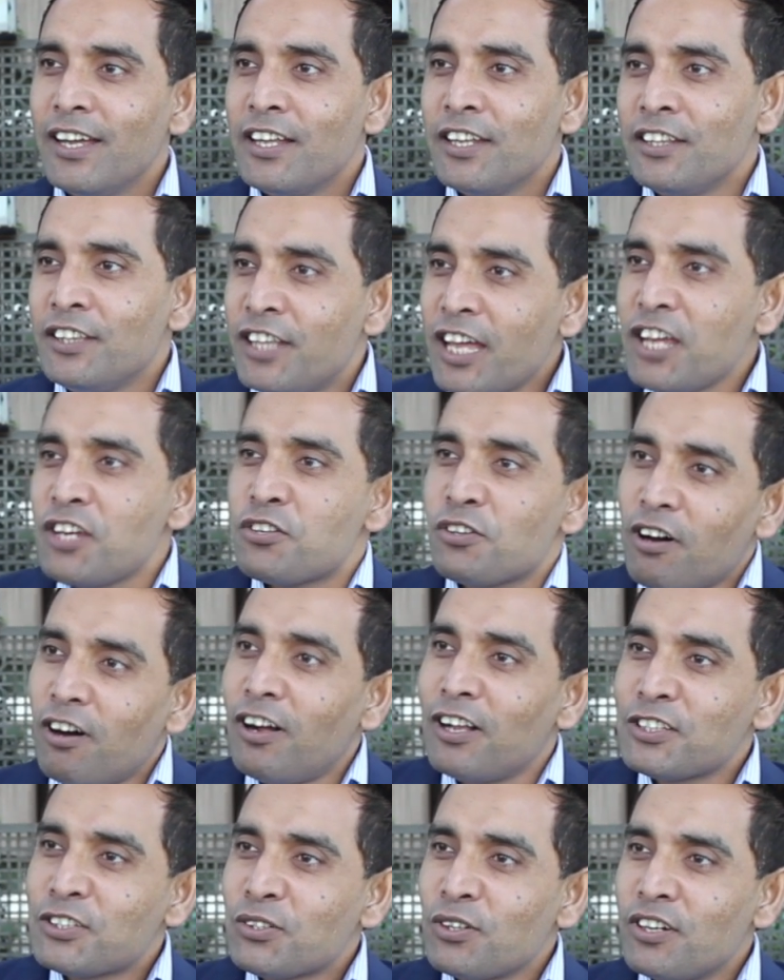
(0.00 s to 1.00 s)
They should
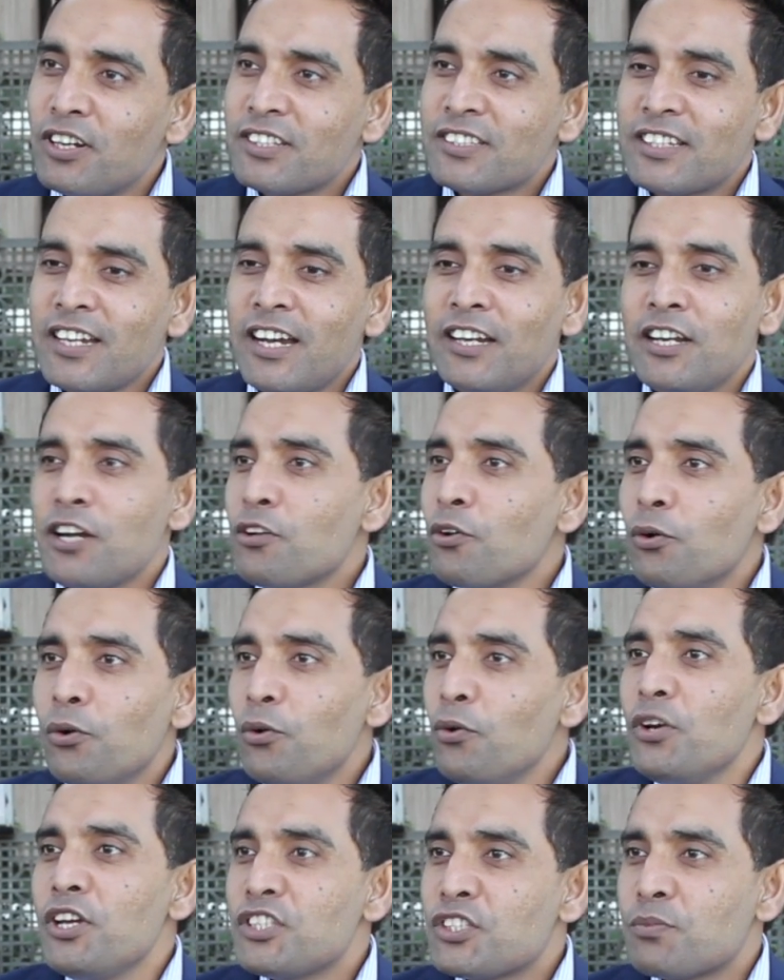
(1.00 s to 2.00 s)
also understand that
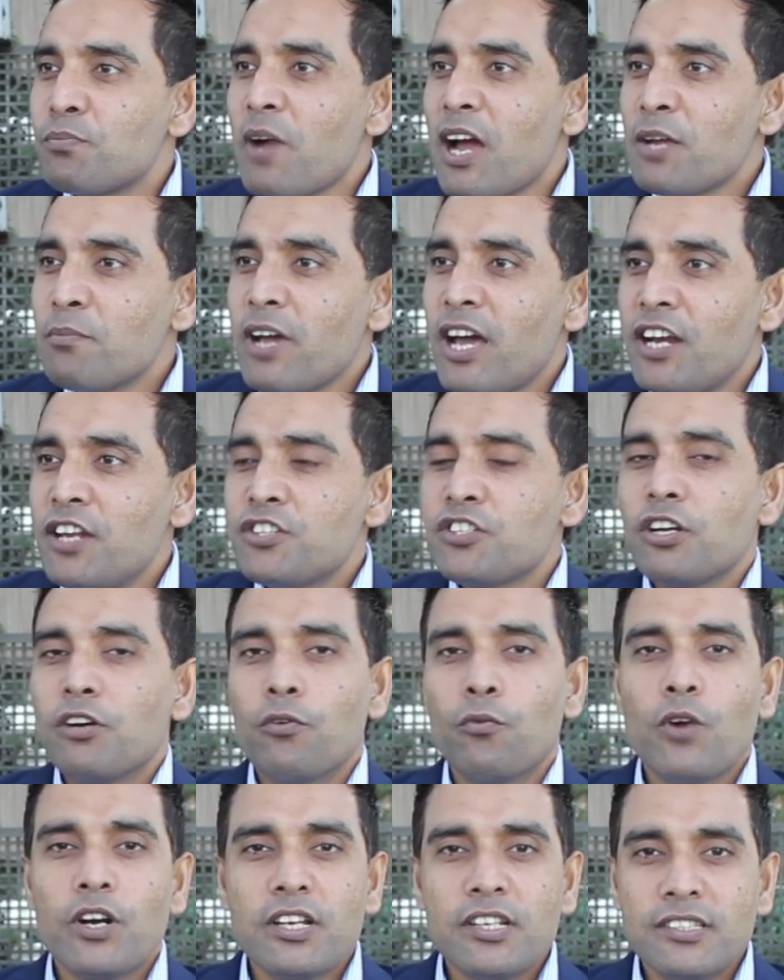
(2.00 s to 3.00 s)
who is my manager,
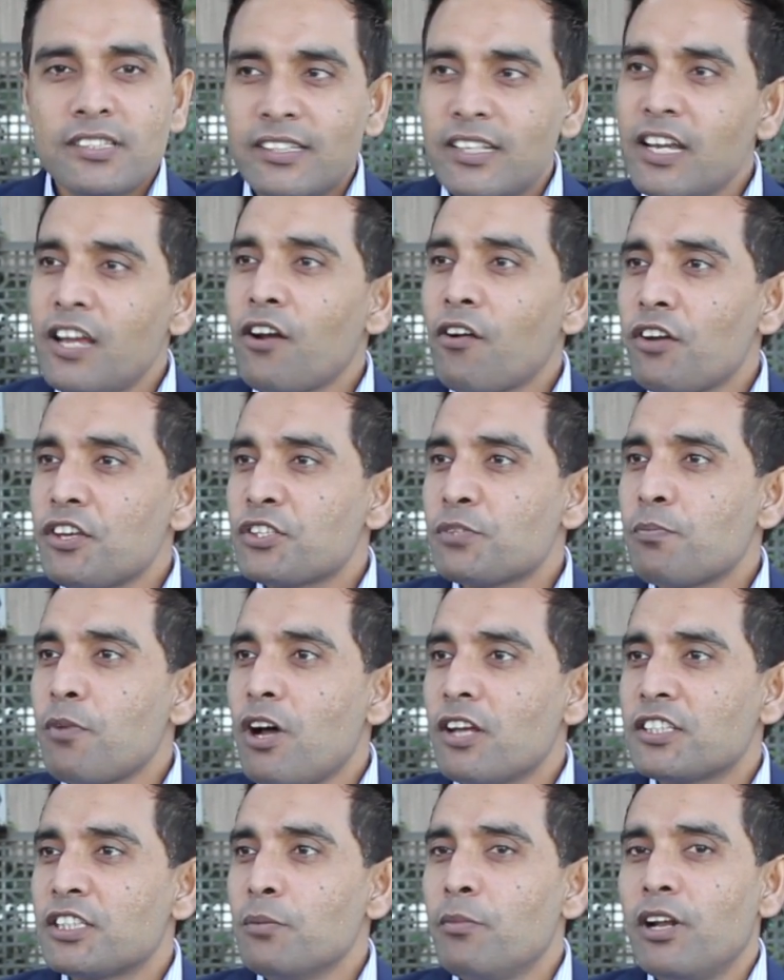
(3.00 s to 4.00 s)
what is their
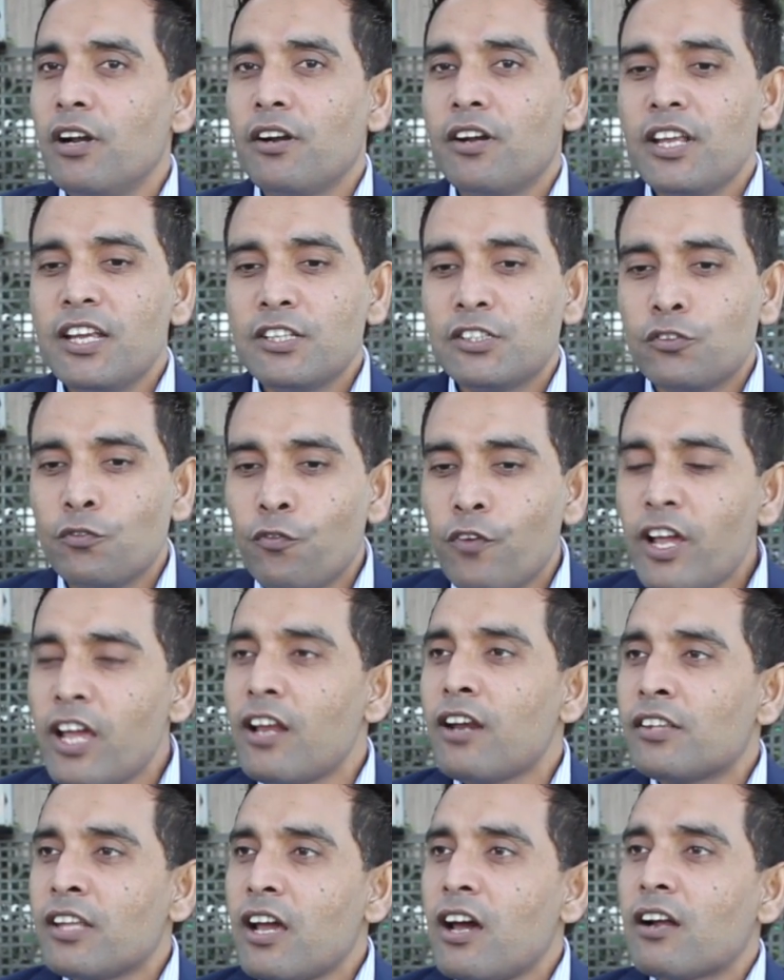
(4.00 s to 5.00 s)
responsibilities, where
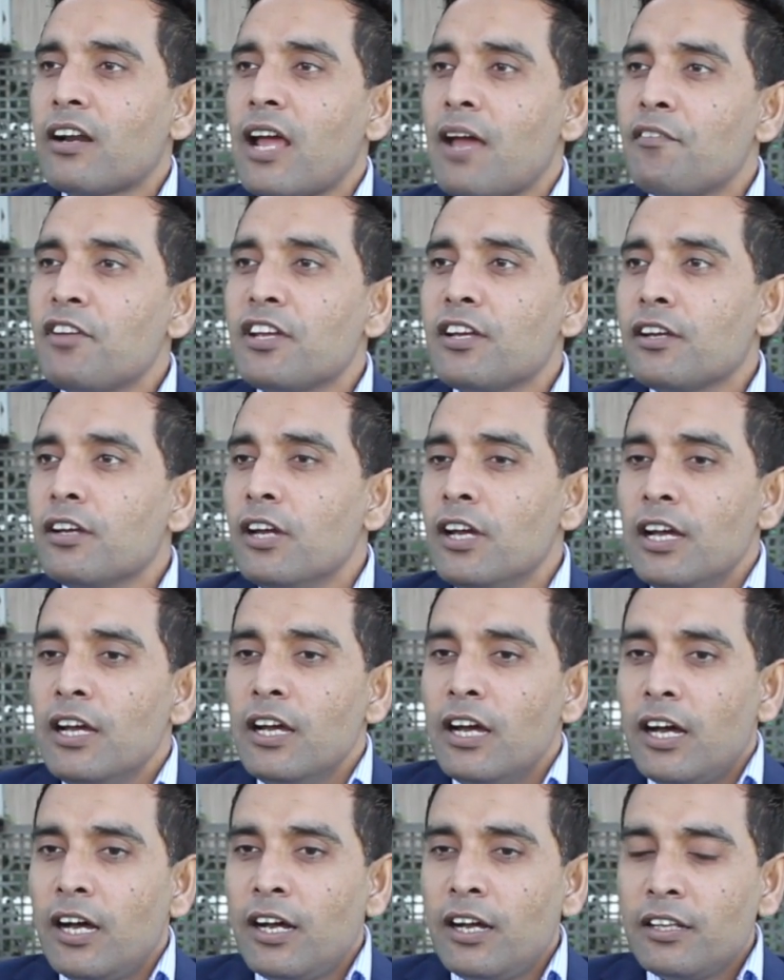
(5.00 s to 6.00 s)
they are having
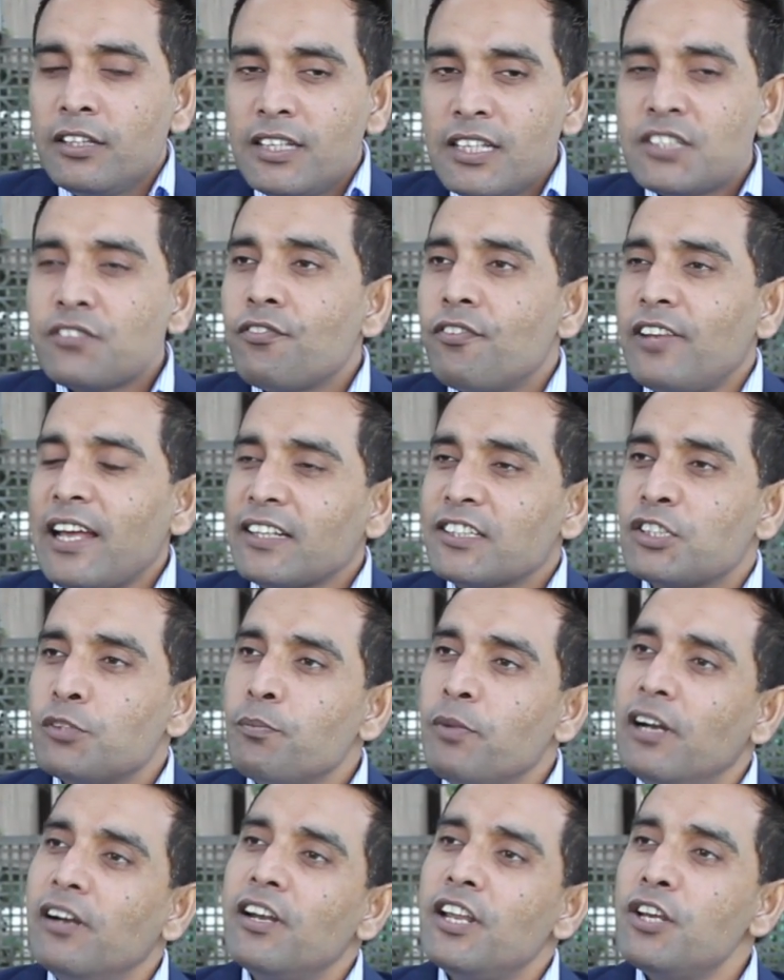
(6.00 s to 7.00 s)
uh, this
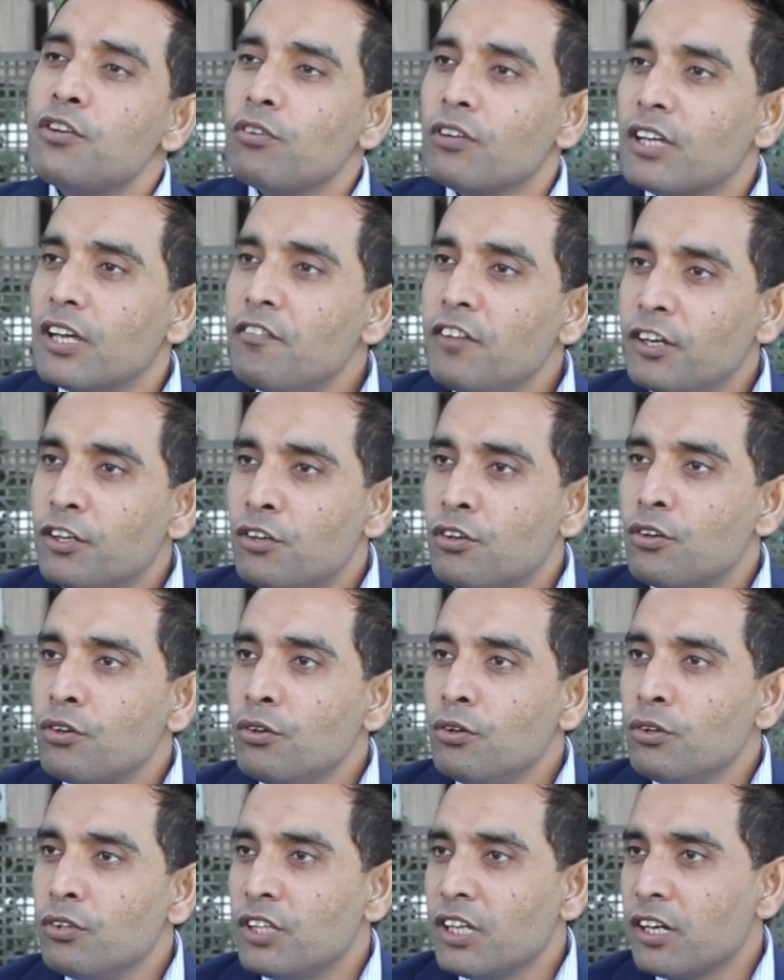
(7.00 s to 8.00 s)
flexibility to give it
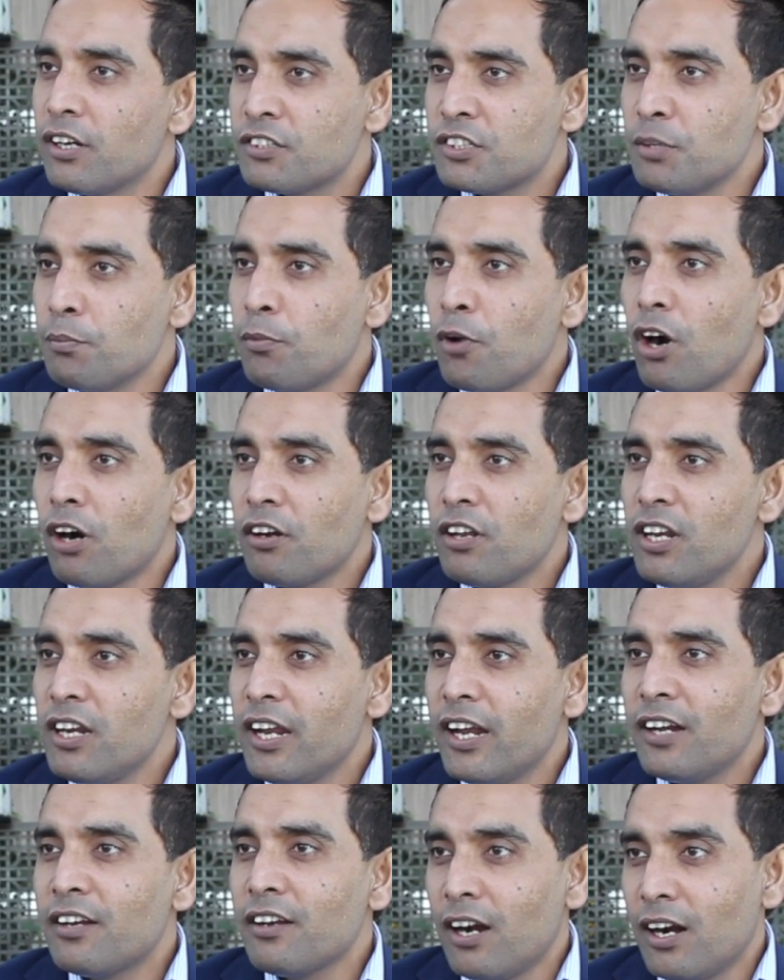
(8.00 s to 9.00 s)
to their
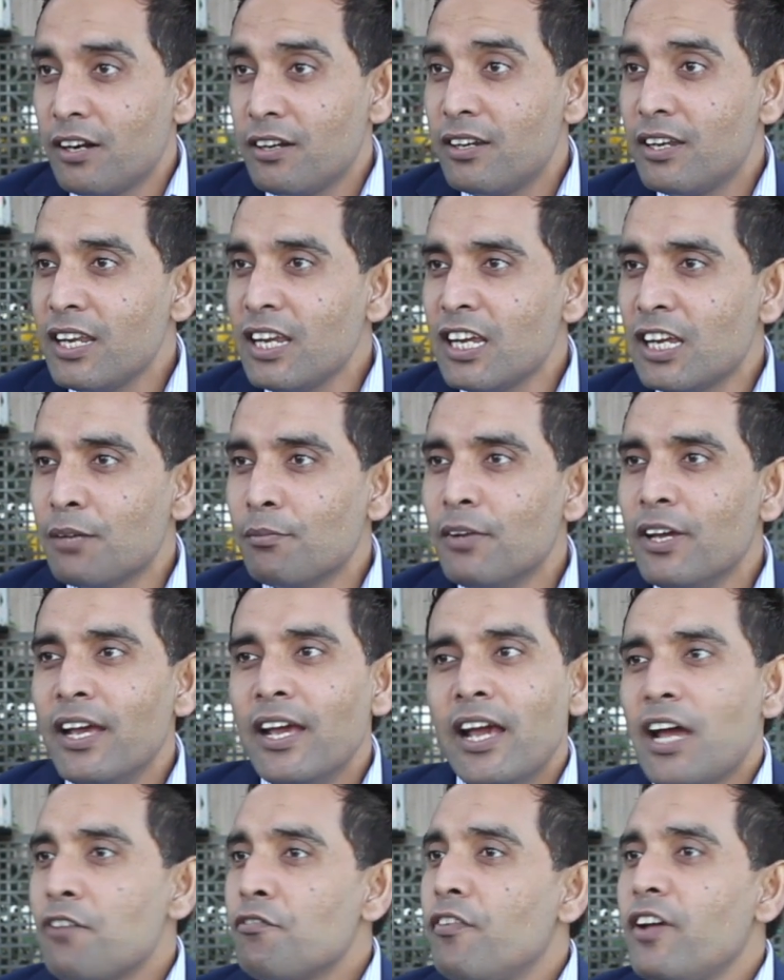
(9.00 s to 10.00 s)
subordinate or team
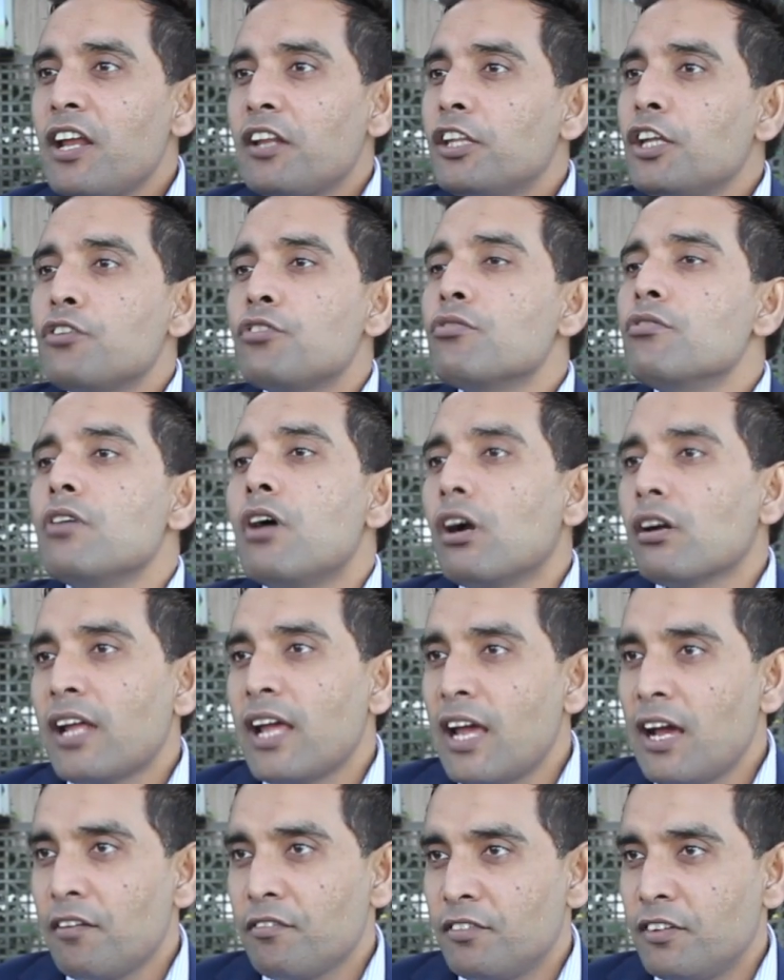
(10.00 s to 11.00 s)
and where they do not
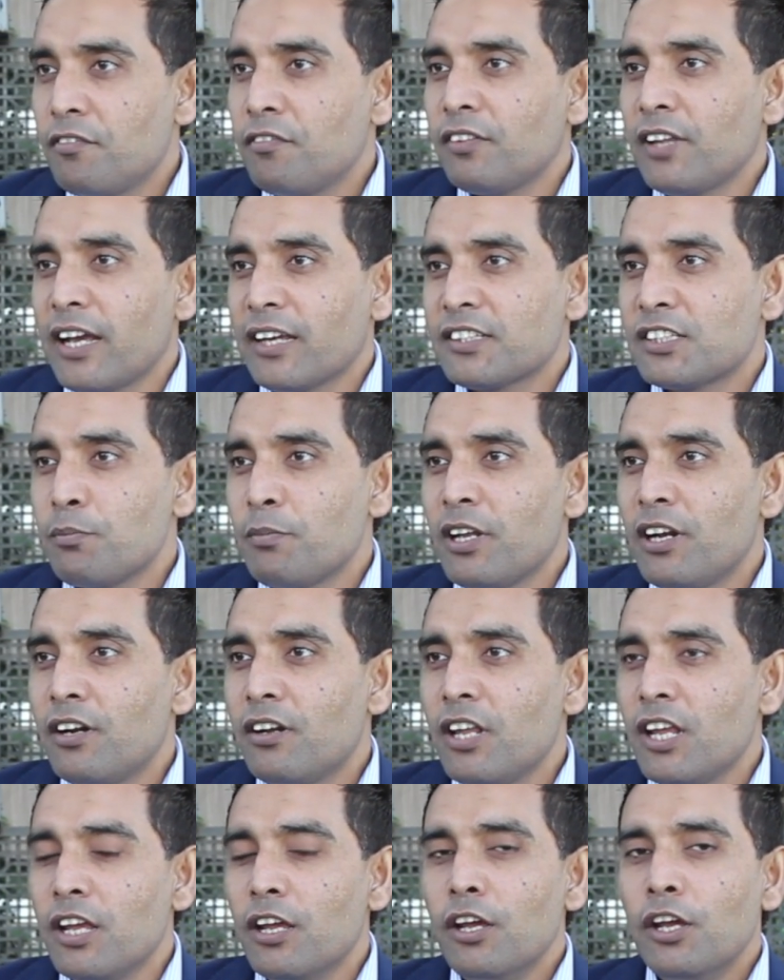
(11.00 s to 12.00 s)
have the
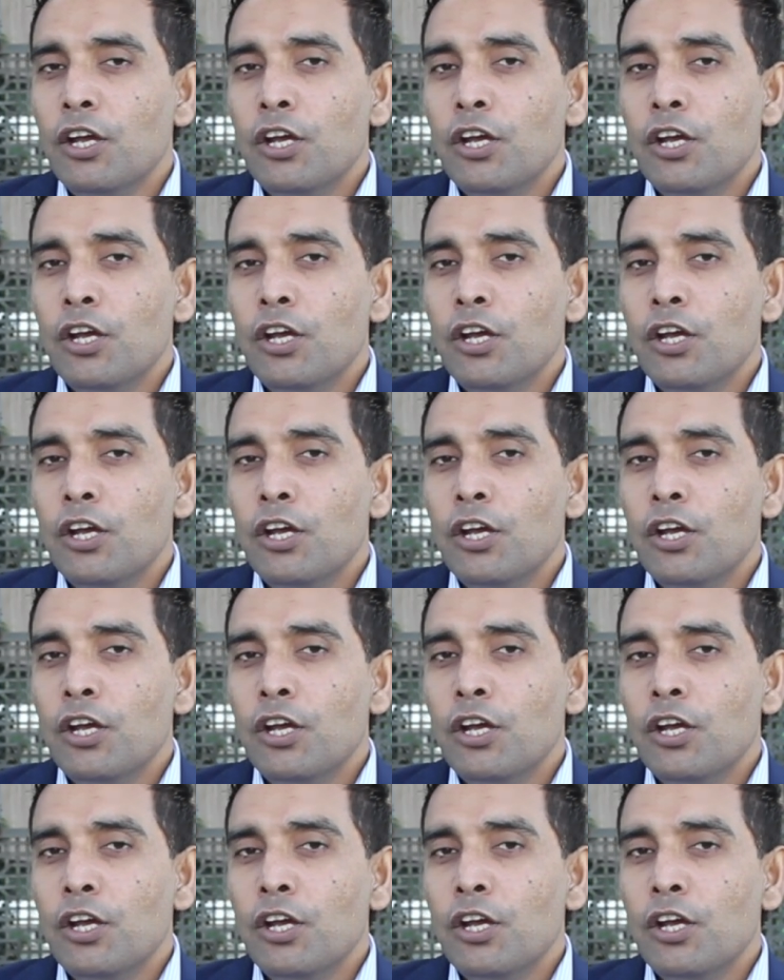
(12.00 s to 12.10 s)
flexibility.